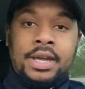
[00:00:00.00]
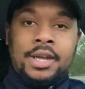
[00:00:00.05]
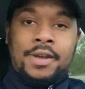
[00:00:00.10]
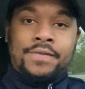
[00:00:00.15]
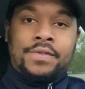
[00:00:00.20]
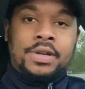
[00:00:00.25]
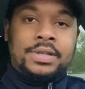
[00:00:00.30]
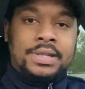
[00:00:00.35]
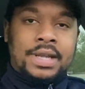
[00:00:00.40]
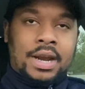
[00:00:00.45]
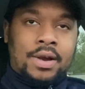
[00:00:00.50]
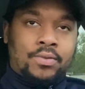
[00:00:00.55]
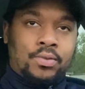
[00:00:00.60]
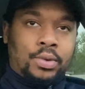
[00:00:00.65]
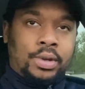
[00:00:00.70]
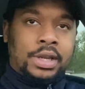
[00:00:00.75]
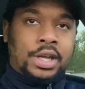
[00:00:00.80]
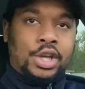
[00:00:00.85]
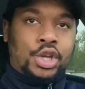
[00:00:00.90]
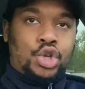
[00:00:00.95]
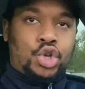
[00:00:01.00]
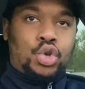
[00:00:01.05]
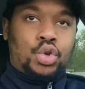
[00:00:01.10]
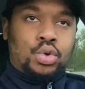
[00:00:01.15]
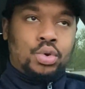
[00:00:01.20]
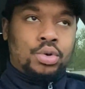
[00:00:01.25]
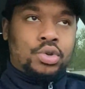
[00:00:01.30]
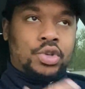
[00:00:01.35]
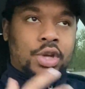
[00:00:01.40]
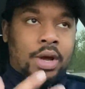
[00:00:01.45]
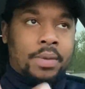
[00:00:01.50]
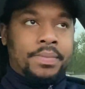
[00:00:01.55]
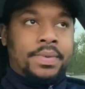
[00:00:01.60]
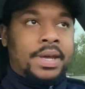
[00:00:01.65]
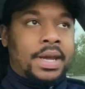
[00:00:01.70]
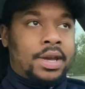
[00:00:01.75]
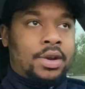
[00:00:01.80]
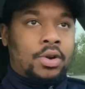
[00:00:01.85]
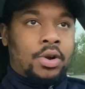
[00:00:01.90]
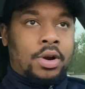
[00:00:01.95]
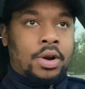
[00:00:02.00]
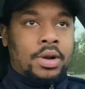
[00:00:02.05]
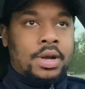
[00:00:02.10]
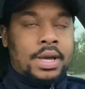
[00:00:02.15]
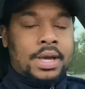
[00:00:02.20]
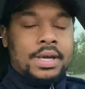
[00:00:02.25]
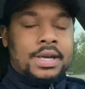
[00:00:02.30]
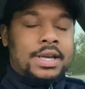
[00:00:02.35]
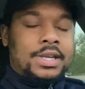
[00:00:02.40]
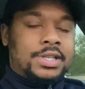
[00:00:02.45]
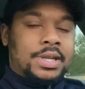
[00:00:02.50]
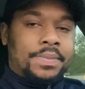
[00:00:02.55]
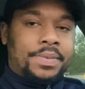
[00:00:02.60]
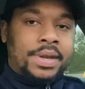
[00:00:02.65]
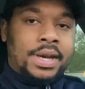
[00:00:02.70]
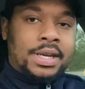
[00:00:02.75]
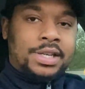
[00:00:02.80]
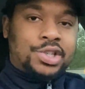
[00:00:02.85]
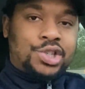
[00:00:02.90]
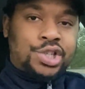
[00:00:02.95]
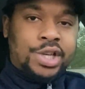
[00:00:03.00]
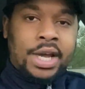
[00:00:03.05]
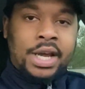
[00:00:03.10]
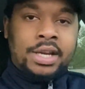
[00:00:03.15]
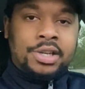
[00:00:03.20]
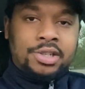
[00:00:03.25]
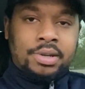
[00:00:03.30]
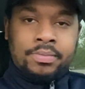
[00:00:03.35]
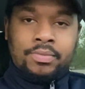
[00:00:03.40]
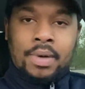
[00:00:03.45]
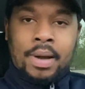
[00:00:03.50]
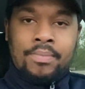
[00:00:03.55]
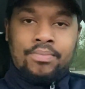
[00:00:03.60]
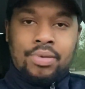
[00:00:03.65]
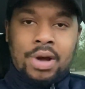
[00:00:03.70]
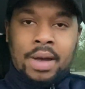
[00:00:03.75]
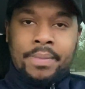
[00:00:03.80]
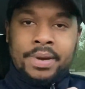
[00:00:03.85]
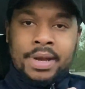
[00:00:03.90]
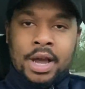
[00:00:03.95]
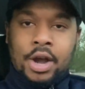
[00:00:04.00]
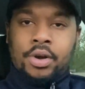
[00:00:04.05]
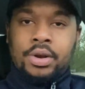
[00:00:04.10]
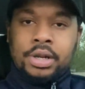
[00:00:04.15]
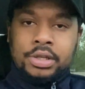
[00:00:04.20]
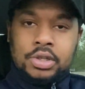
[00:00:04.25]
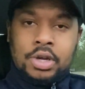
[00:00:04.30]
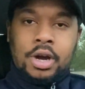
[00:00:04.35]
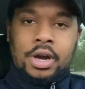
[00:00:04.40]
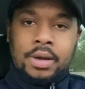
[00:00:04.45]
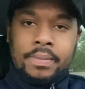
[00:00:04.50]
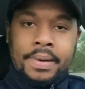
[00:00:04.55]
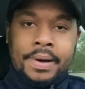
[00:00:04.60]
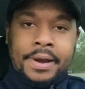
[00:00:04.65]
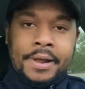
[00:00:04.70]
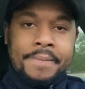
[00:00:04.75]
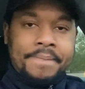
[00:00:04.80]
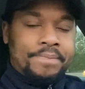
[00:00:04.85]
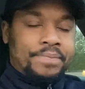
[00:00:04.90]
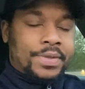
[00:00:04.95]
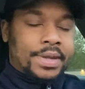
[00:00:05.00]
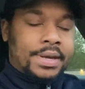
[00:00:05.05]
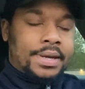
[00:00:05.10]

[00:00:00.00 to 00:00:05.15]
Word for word: If there's not a really huge update or something that's changed, I'm, I'm probably not going to talk about it.